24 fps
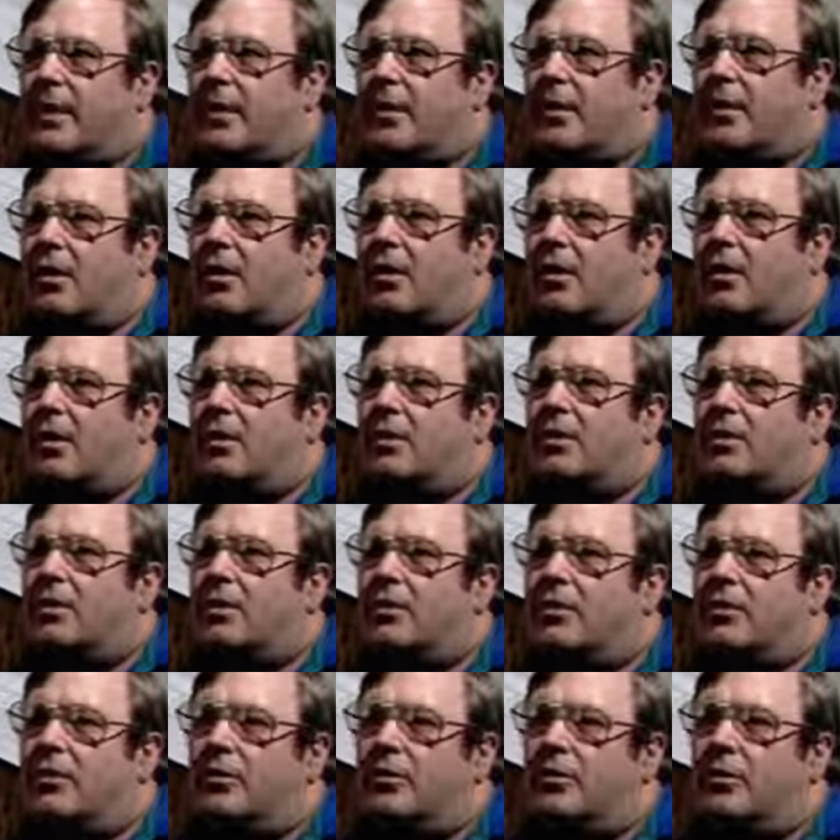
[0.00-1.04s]
are
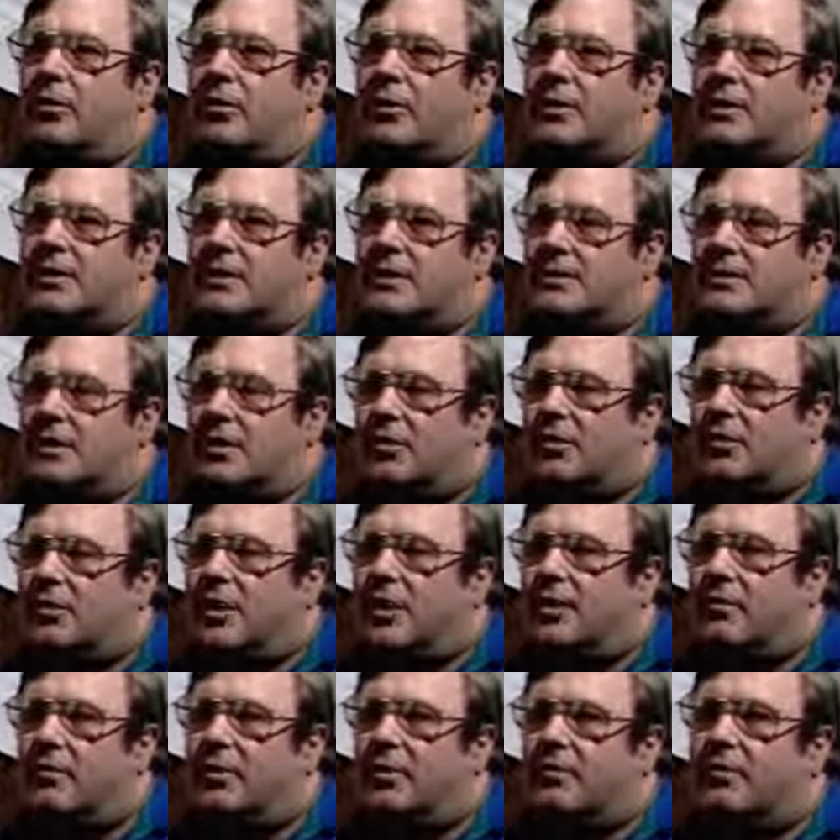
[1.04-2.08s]
human T-cell
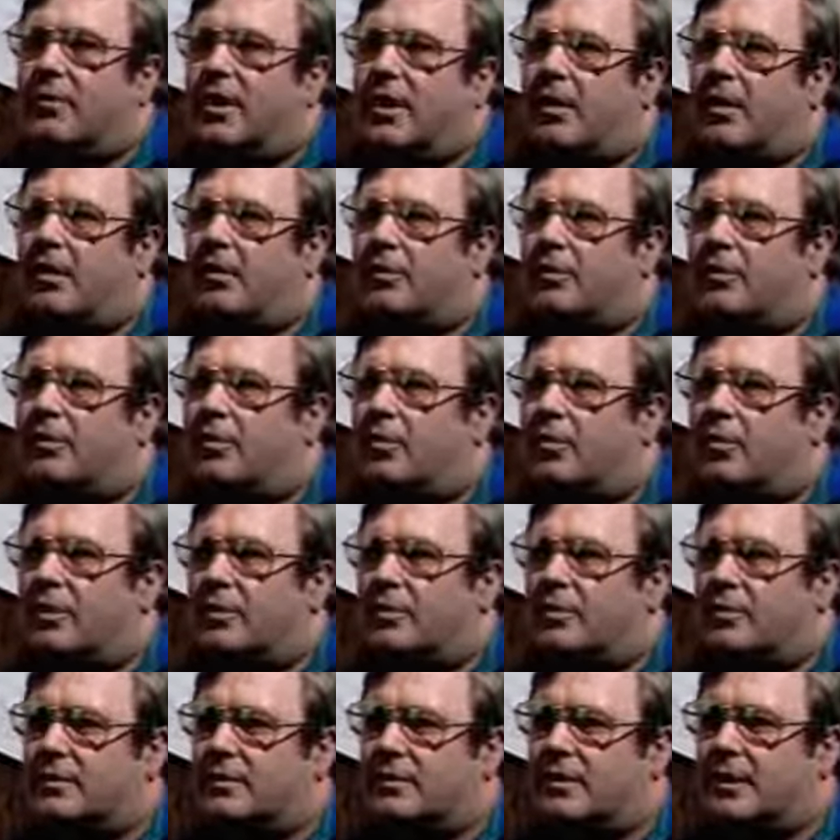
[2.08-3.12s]
leukemia virus, which
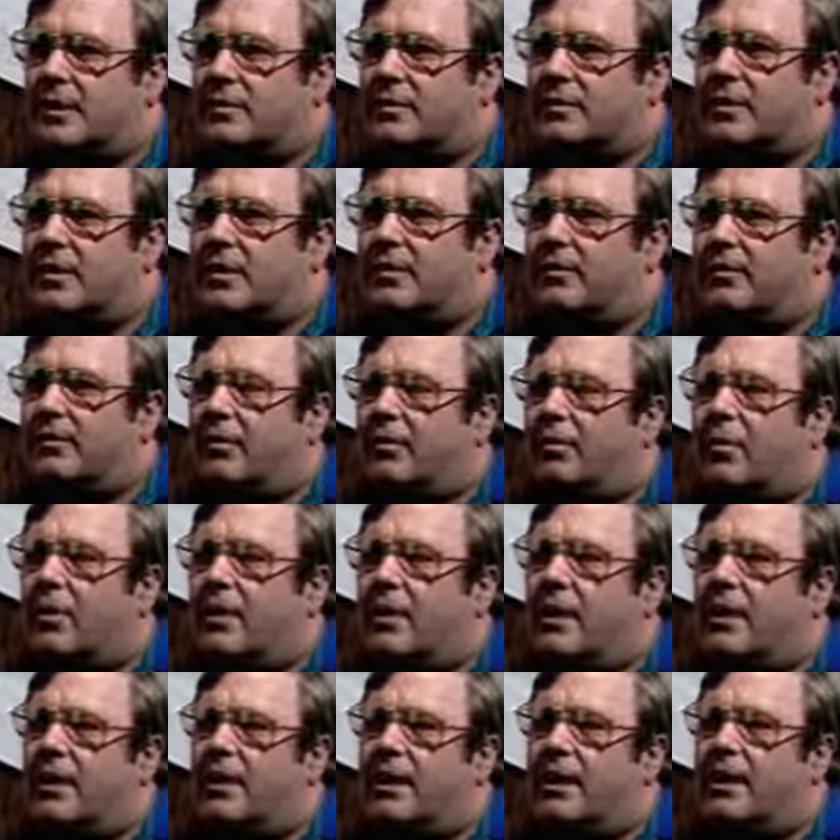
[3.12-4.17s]
was
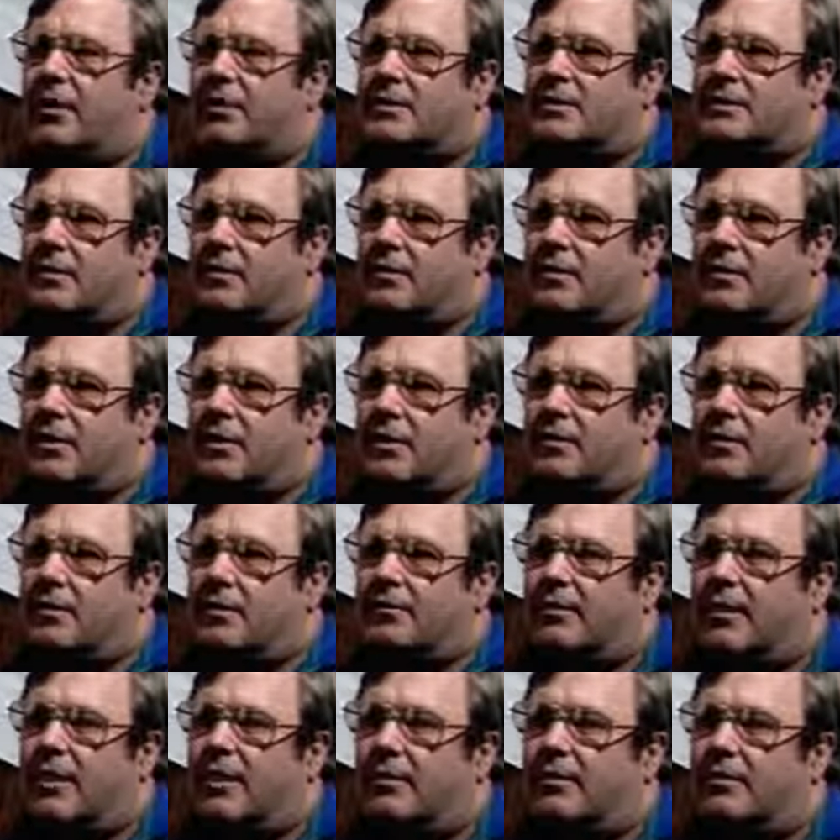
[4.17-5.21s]
HTLV1, hairy cell leukemia
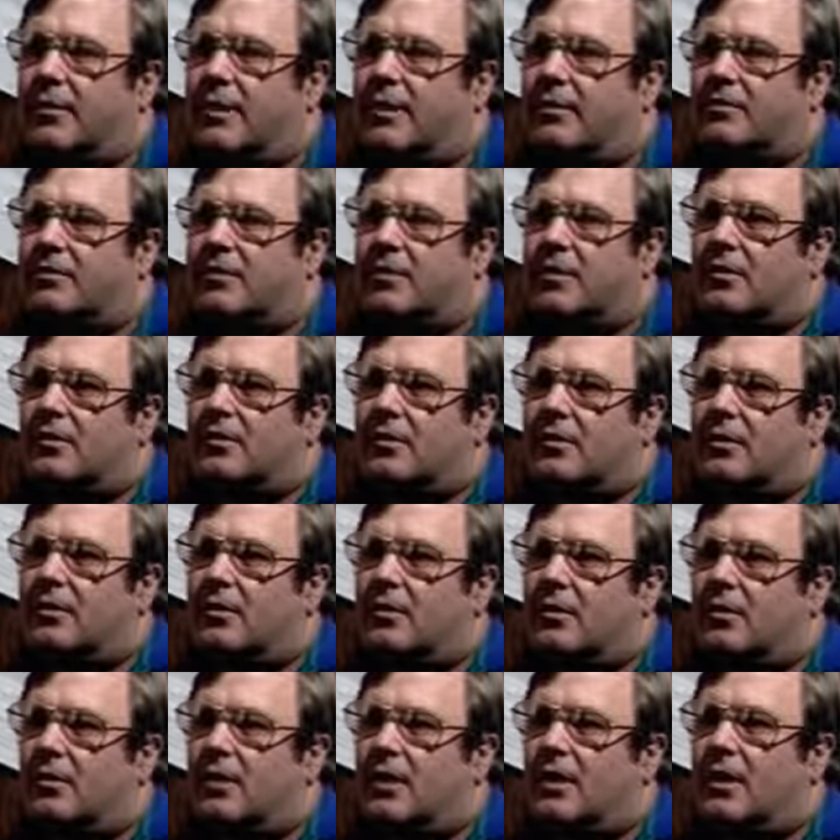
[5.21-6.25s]
virus,
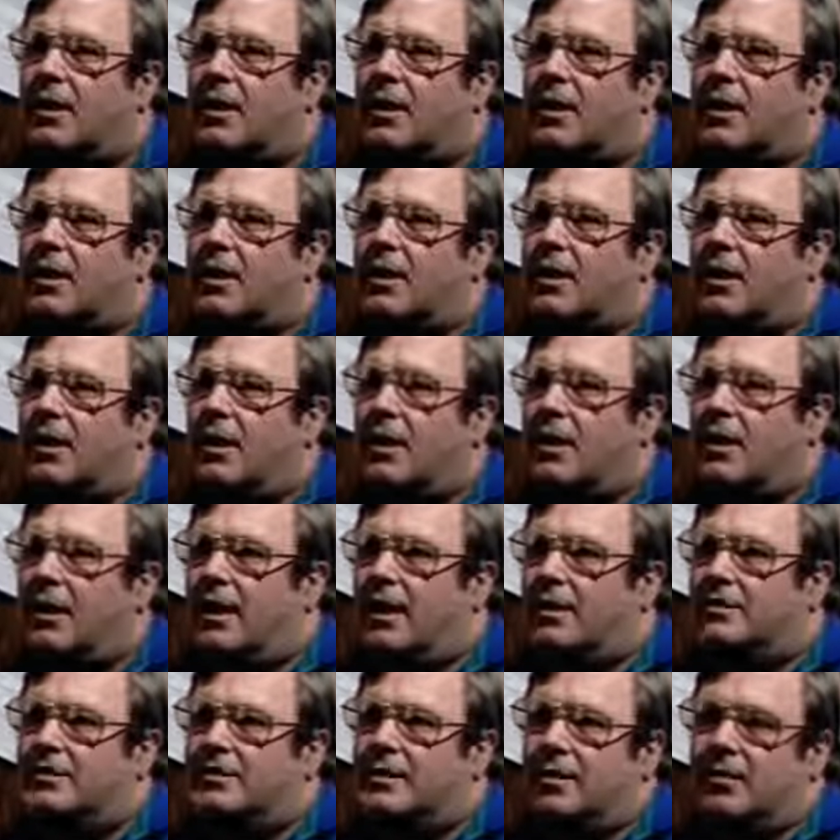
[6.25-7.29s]
HTLV2, and
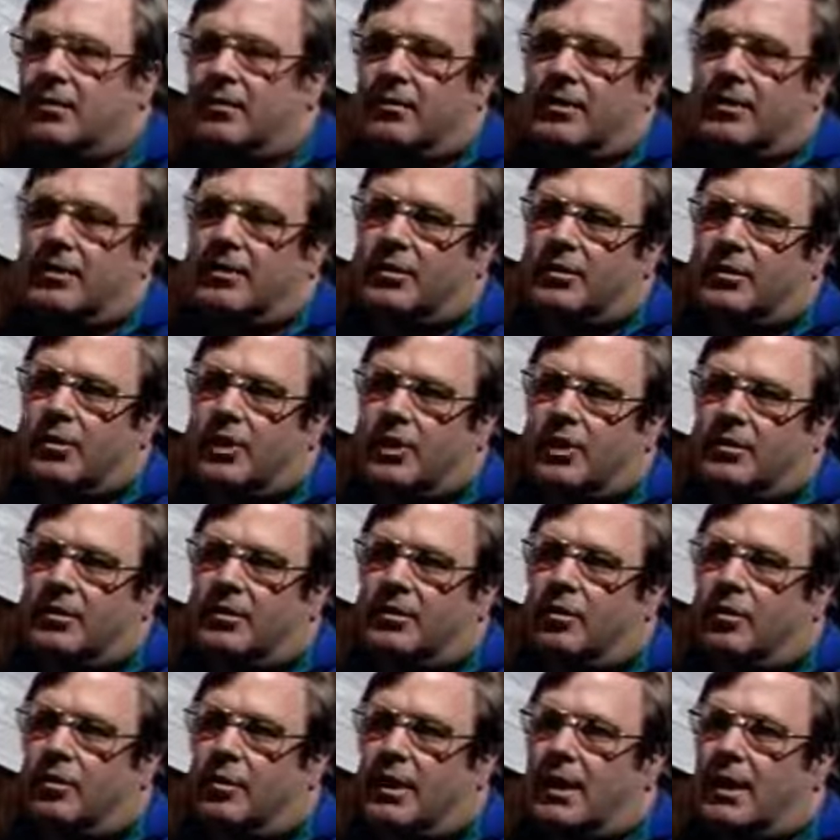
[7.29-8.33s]
HTLV3, the
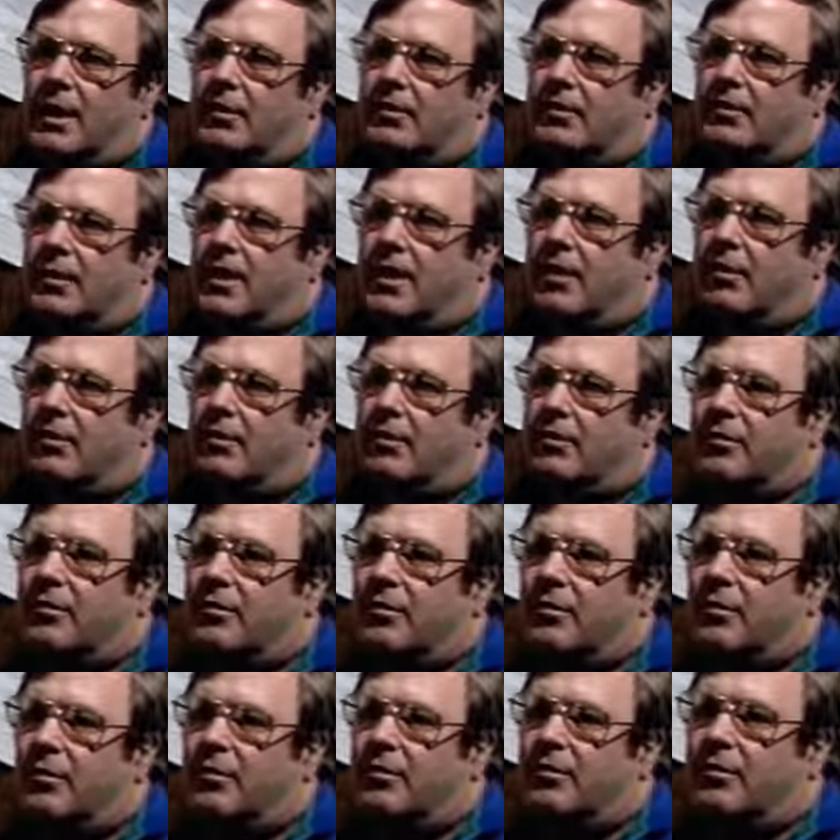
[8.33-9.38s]
human AIDS virus.
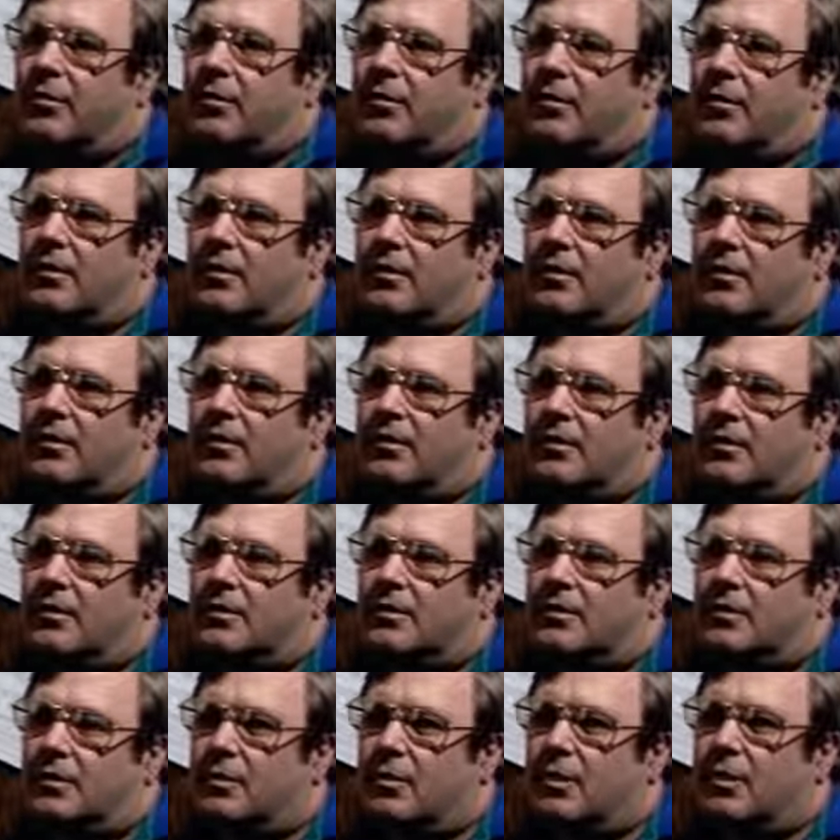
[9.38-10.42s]
Those were the
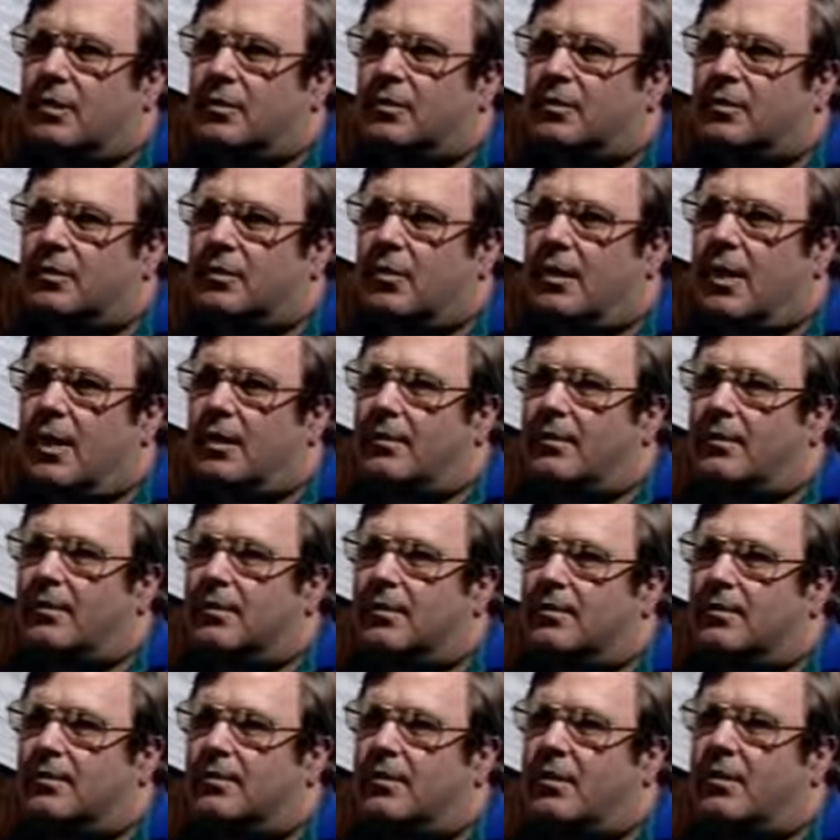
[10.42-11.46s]
first three described and
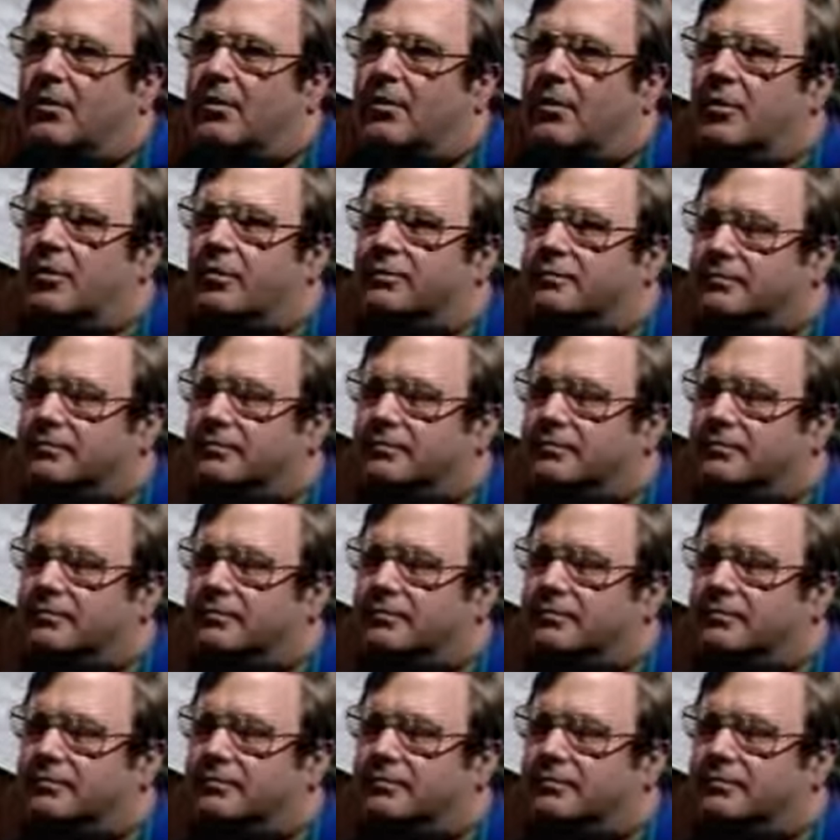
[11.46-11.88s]
discovered